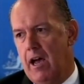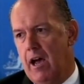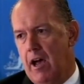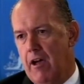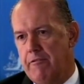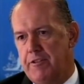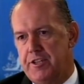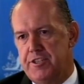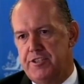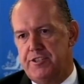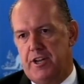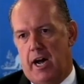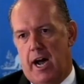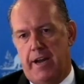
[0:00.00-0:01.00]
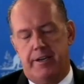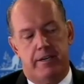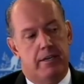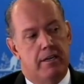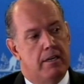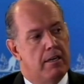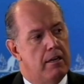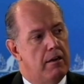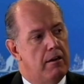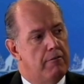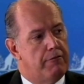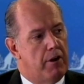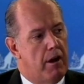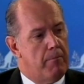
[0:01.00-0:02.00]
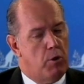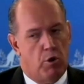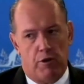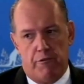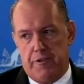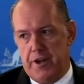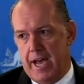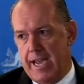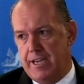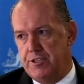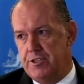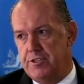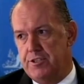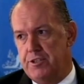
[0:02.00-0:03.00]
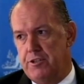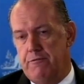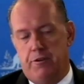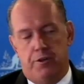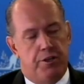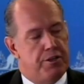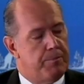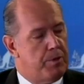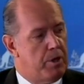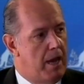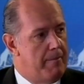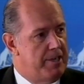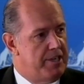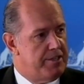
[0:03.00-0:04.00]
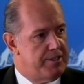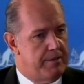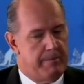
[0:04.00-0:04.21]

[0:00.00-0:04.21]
over this site from all of the nations that you've heard the Prime Minister